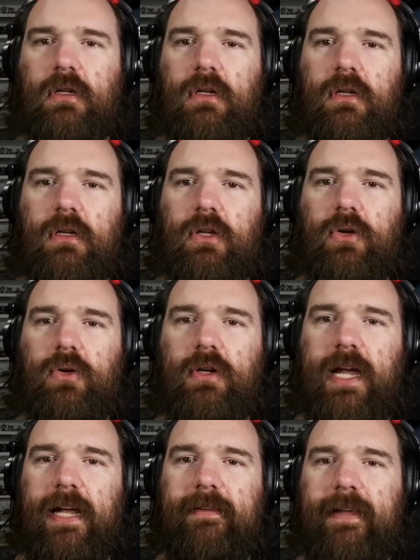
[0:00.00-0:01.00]
you're
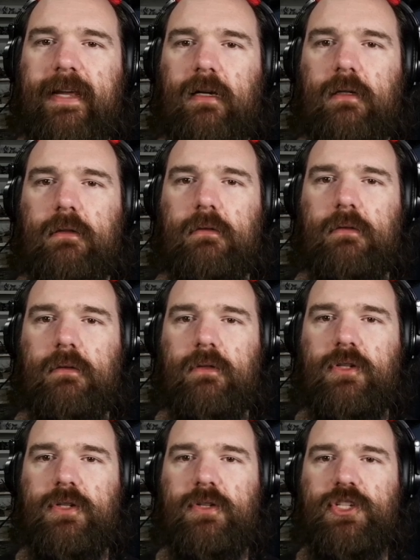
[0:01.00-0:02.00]
getting
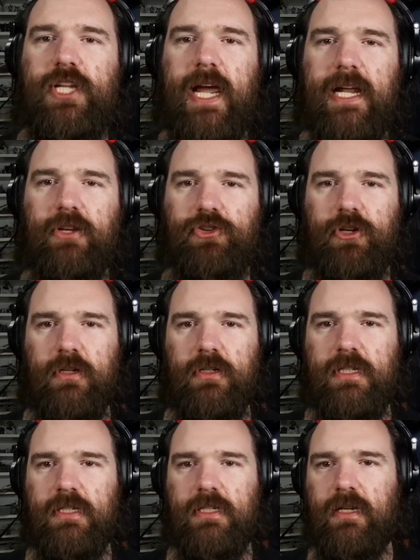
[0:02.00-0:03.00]
10 shots
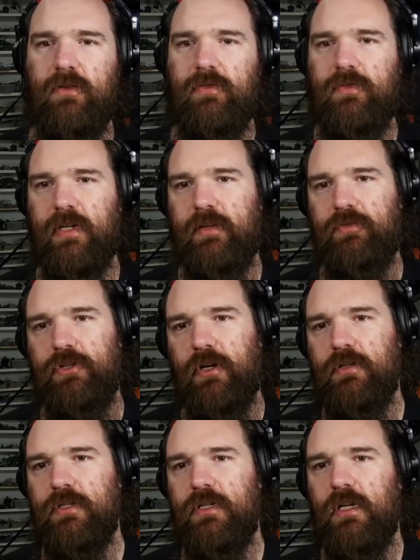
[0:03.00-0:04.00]
instead of 5
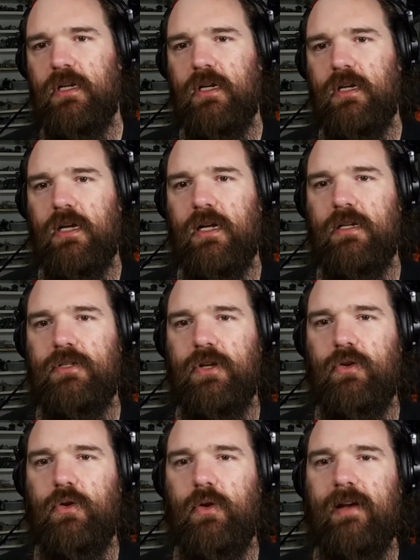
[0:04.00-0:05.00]
shots. And so
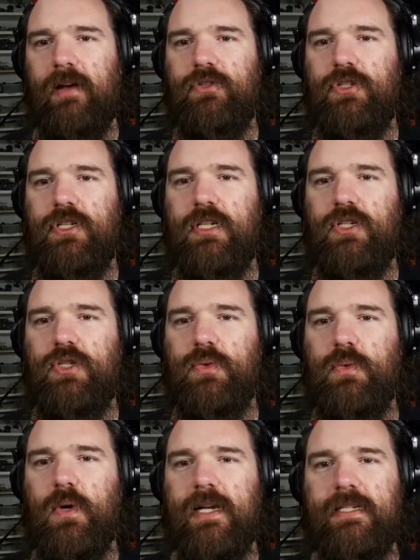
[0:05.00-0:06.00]
you have
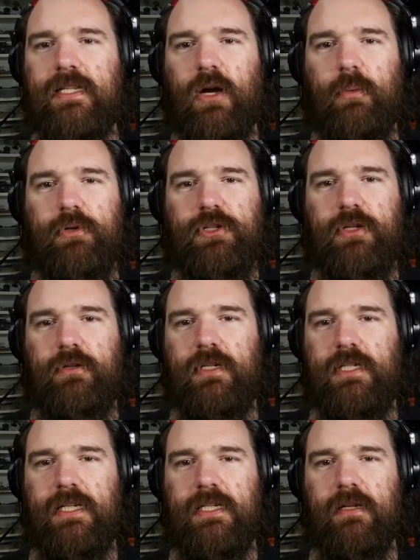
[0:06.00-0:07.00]
twice the
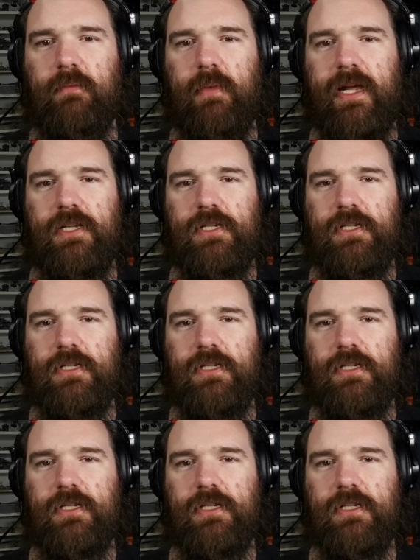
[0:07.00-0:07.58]
opportunity to miss.